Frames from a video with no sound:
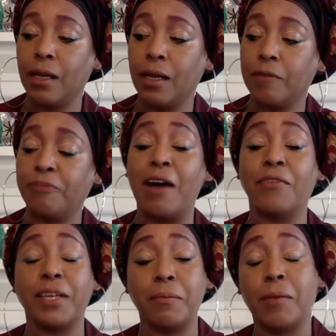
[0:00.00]
a
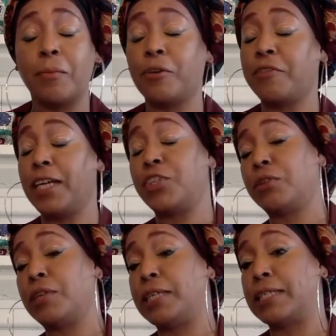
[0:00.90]
founding member of the
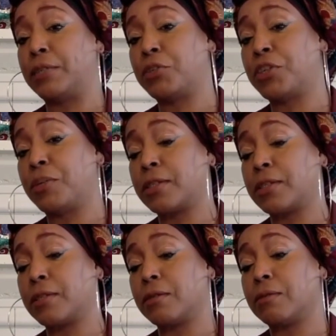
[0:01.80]
Haitian Lawyers Leadership
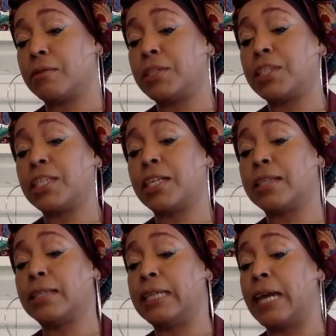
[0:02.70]
was
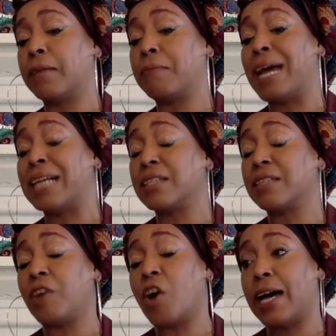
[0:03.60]
suddenly got a
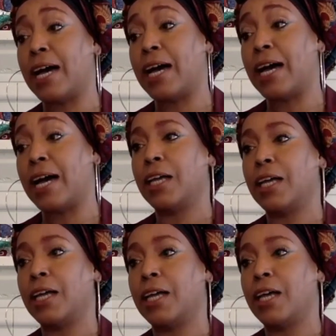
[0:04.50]
massive heart
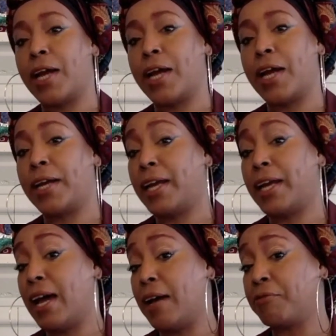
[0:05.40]
attack. This is
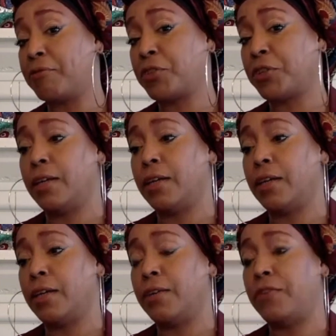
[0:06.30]
right after
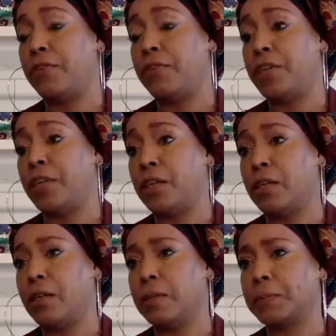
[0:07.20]

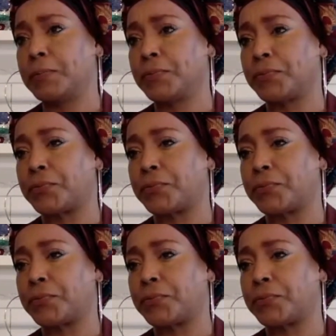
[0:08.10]
the